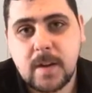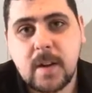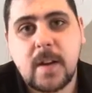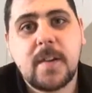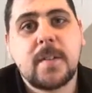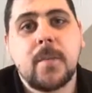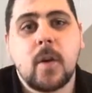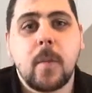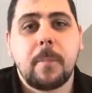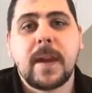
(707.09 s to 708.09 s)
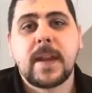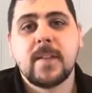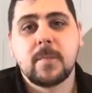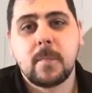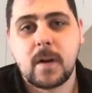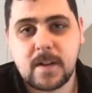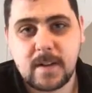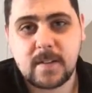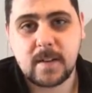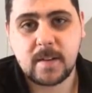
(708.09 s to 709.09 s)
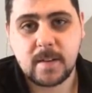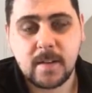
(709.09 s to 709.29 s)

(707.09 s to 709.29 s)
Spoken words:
and ask them to opt back into marketing,